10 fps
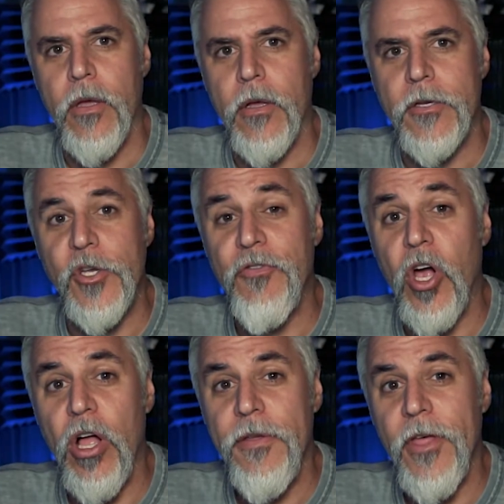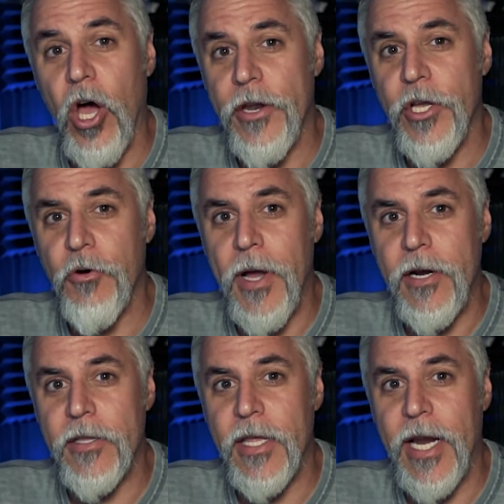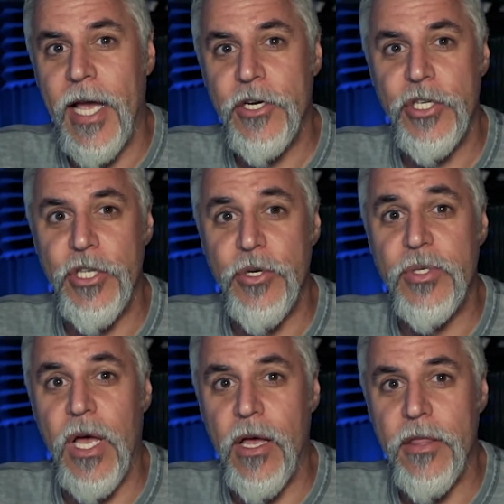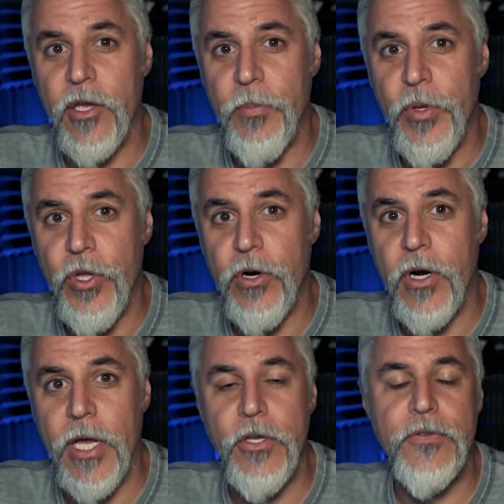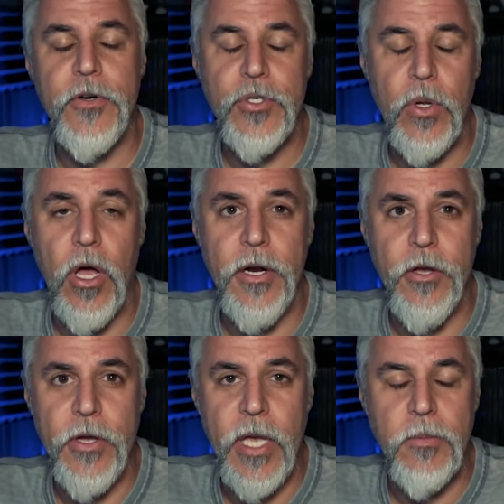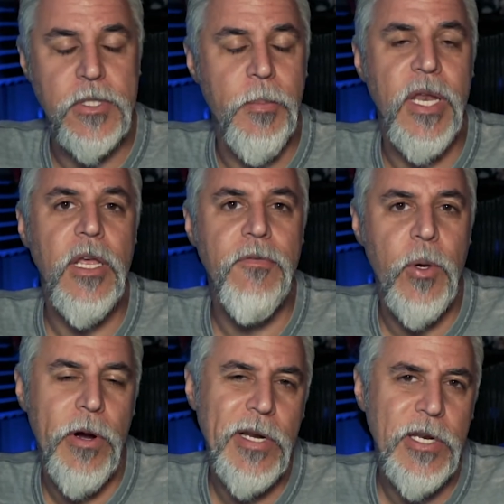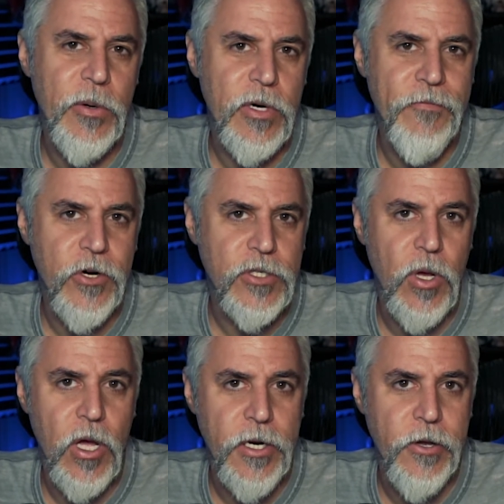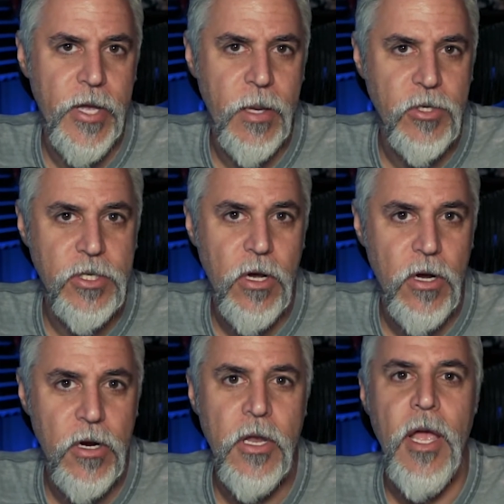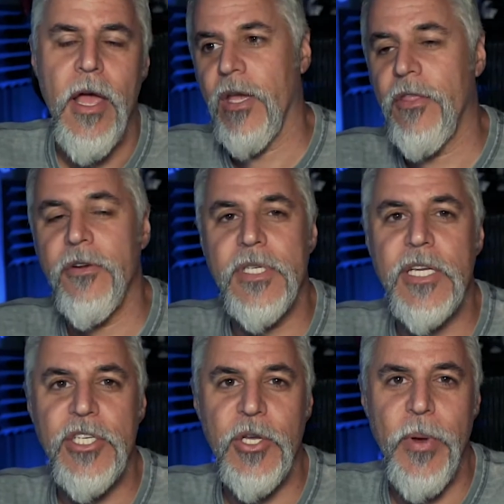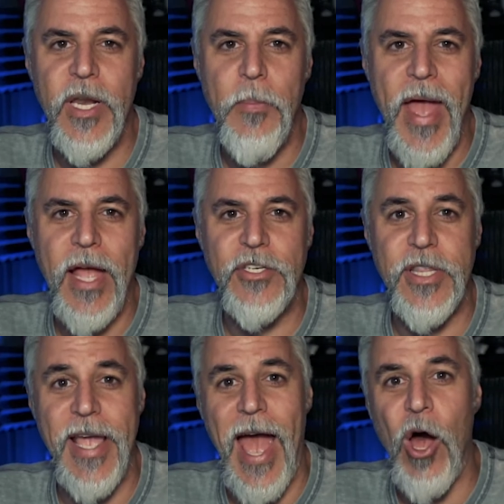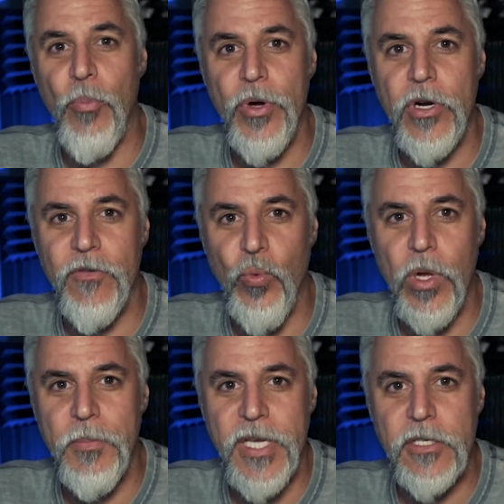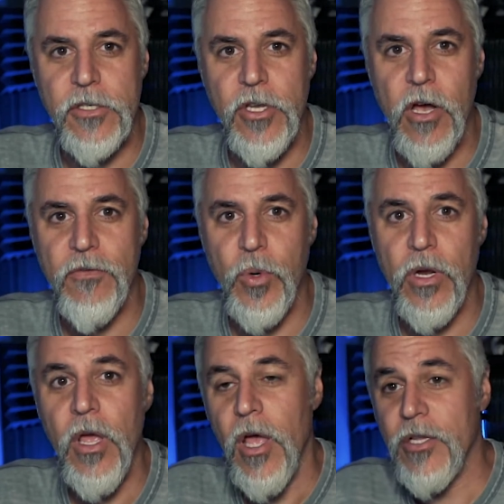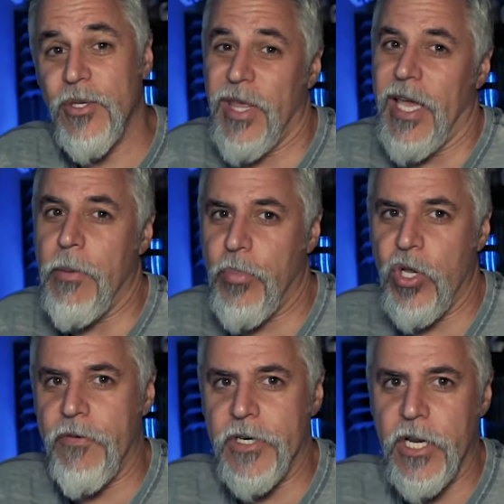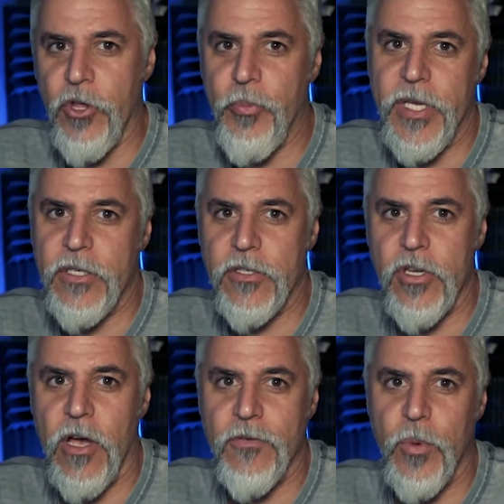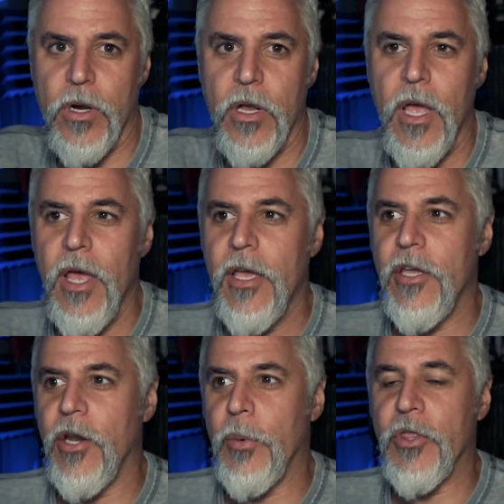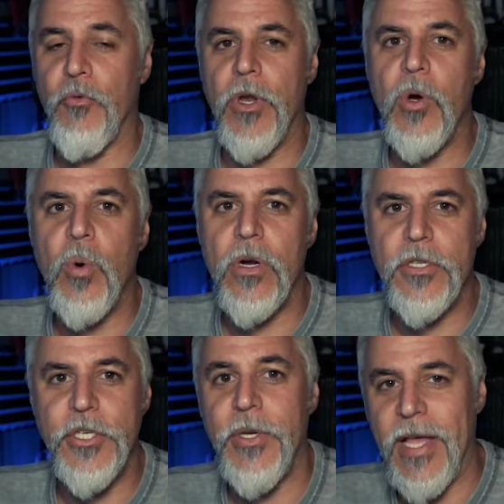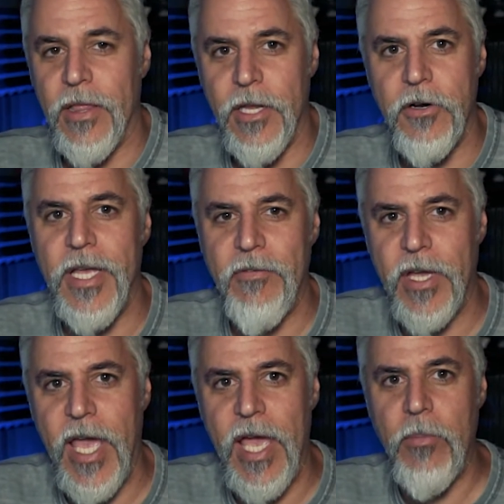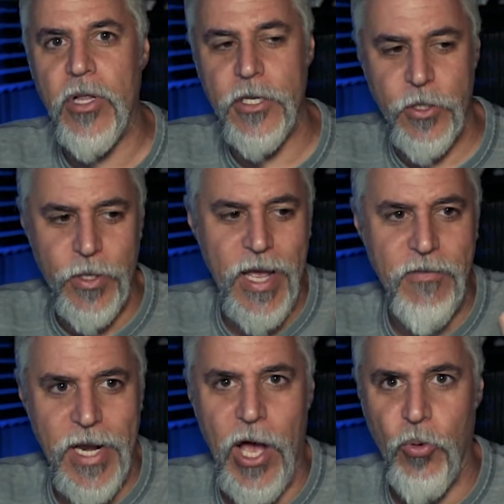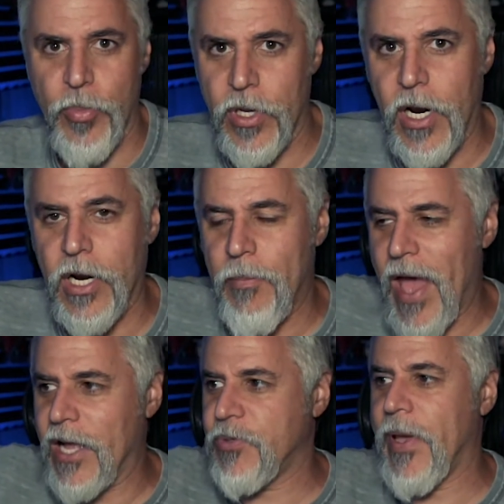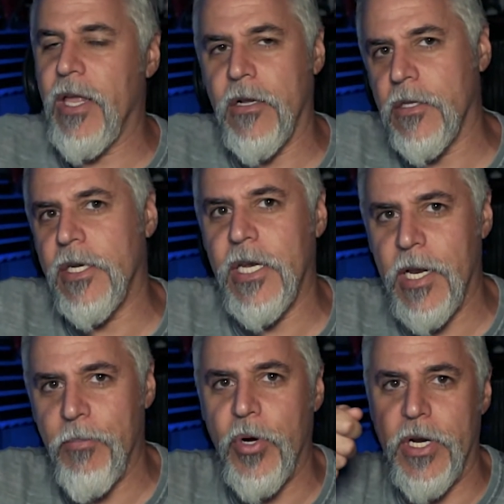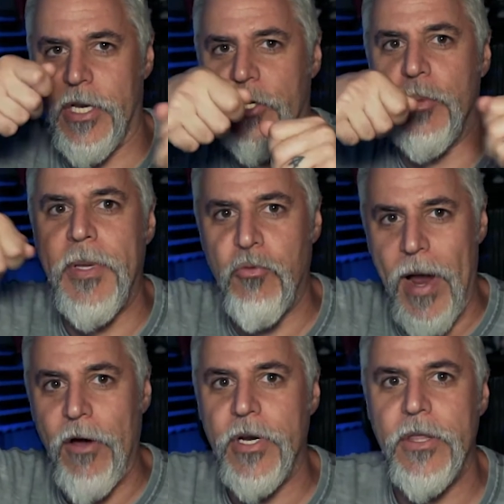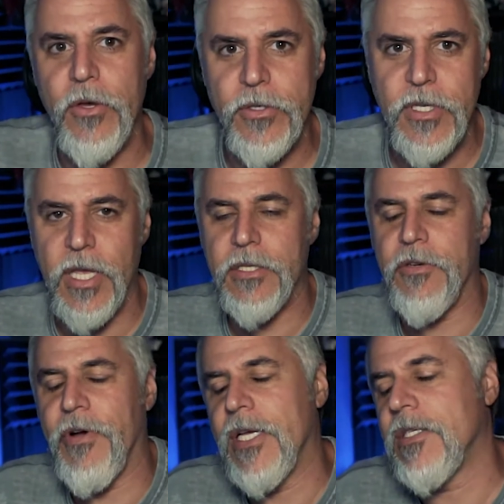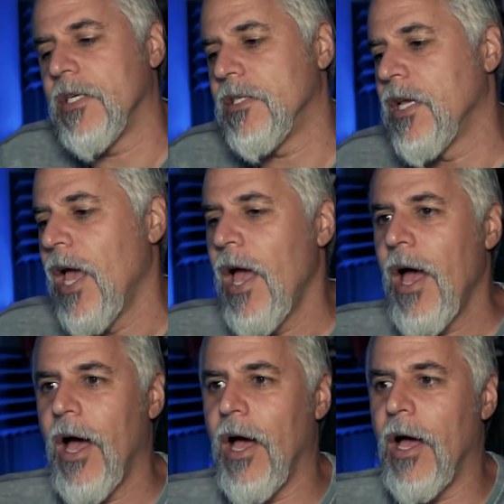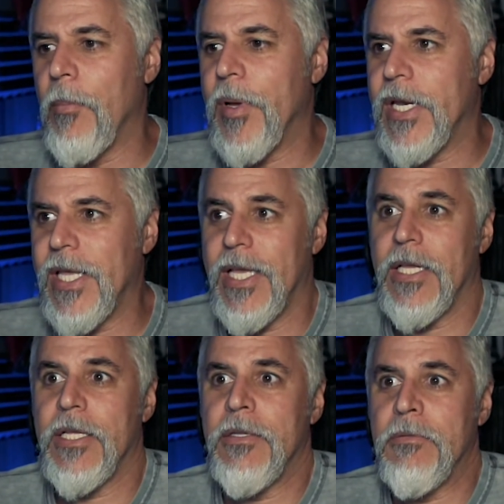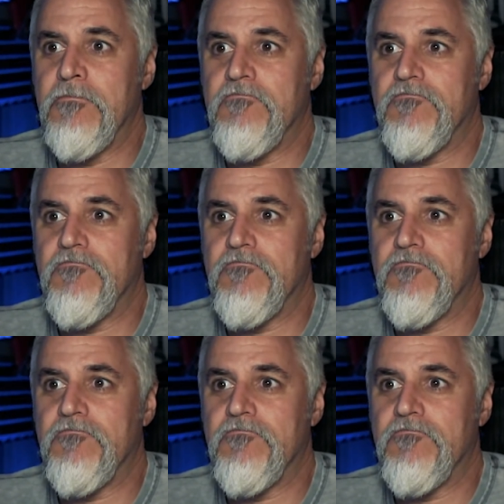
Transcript: So for all the audio routing that I actually use on the computer, I use virtual audio cables. And many of you already know what virtual audio cables are. They're essentially a way to patch the output of one piece of software to the input of another piece of software. You know, in the real world, you'd literally have a cable and you'd have an output on a patch panel and an input, and you'd be routing those devices. But in